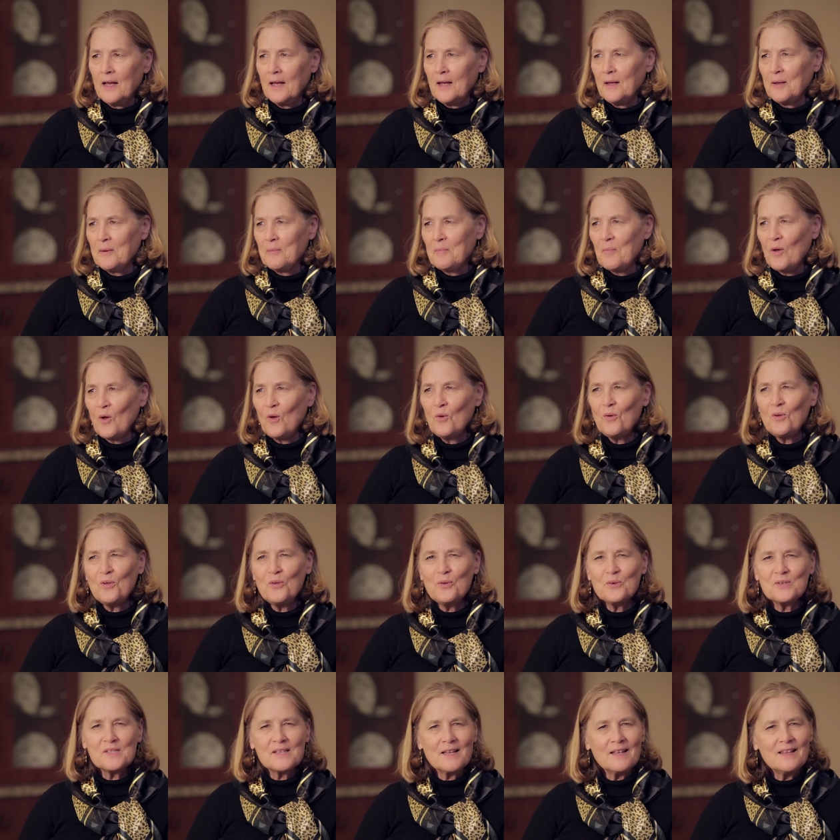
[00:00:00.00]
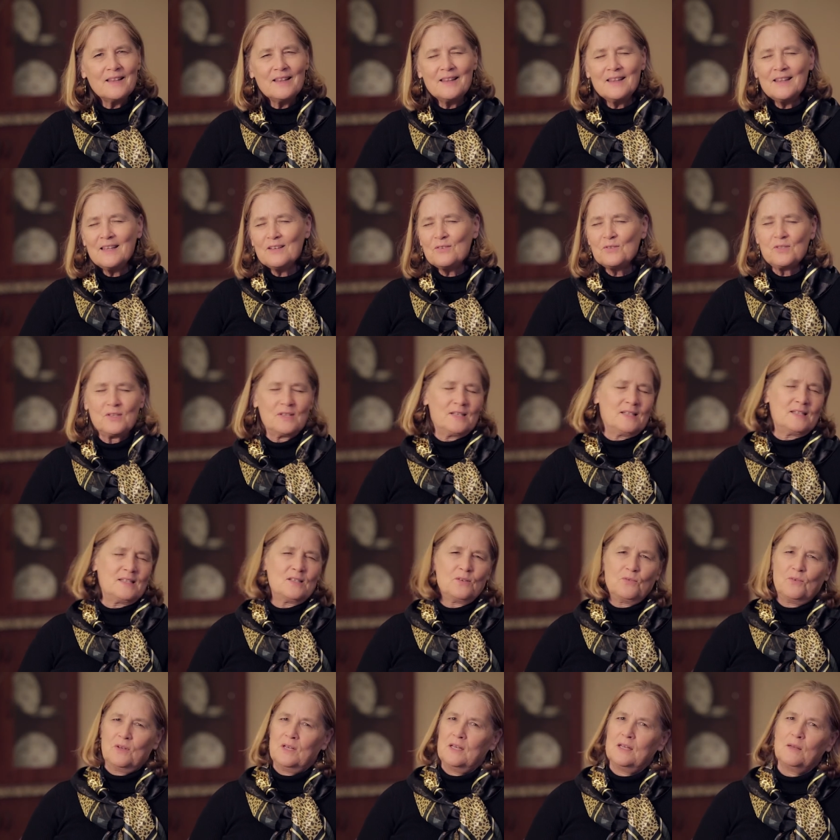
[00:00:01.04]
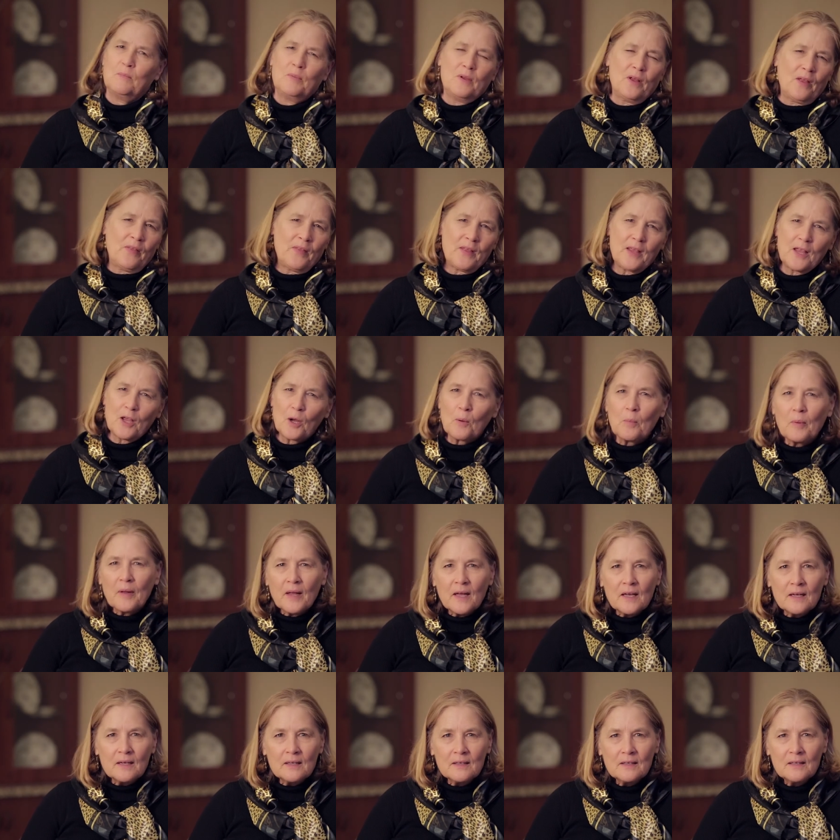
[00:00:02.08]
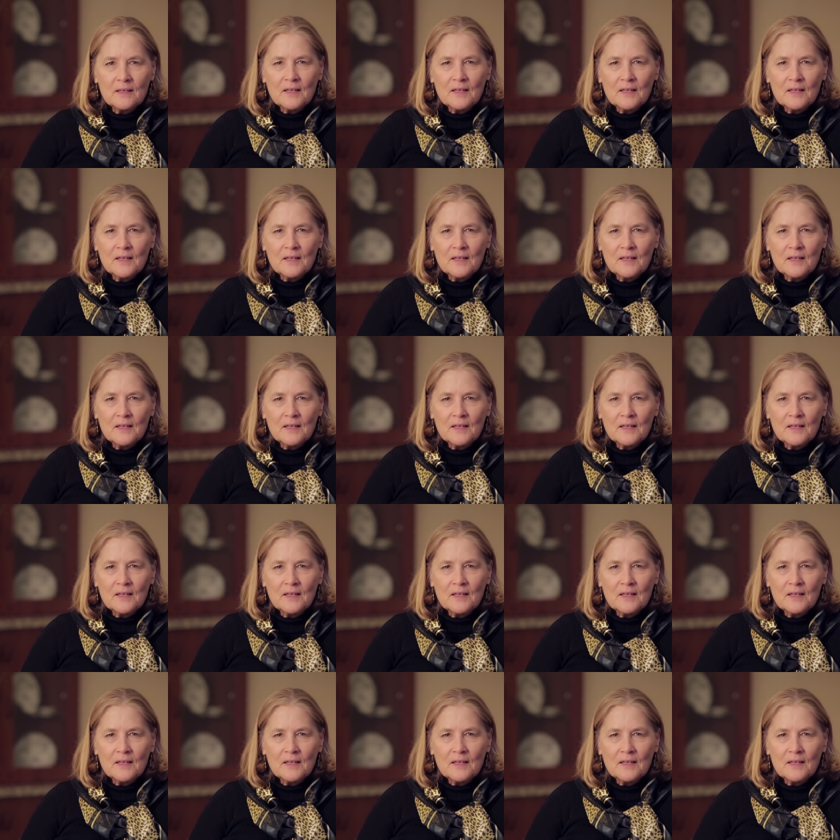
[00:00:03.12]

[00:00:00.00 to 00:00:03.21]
um, all those, those things don't need to be on the care plan.